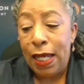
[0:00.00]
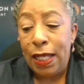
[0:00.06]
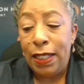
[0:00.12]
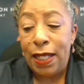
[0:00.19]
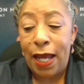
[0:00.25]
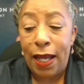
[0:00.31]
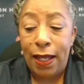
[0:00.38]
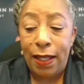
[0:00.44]

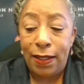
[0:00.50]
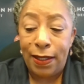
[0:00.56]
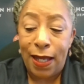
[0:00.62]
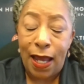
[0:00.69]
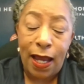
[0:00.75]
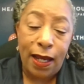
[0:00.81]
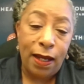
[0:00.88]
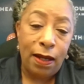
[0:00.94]
diets
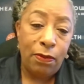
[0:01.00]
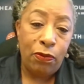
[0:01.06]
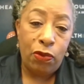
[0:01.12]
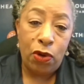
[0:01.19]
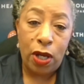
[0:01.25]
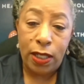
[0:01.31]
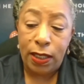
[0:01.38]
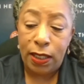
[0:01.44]
high in
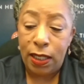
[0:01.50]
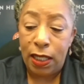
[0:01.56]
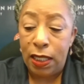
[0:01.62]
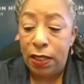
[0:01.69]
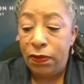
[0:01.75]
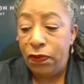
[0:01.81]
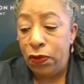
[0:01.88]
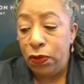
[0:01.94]

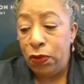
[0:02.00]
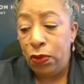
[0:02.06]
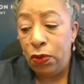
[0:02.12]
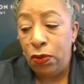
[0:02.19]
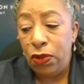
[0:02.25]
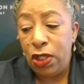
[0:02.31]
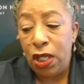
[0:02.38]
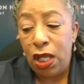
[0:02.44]
processed
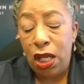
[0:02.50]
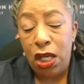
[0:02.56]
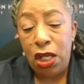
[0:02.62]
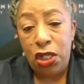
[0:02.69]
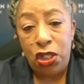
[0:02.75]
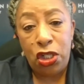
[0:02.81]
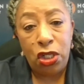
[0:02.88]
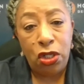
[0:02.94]
foods,
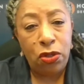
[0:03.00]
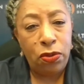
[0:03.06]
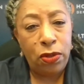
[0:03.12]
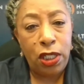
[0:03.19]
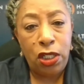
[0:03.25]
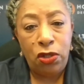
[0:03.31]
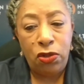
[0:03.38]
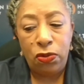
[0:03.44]

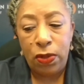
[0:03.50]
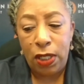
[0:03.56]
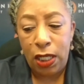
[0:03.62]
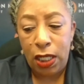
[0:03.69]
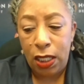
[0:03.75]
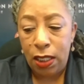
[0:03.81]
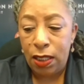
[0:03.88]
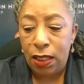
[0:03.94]
sugary
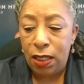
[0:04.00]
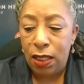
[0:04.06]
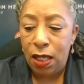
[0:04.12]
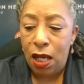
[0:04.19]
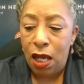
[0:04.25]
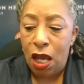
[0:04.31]
drinks,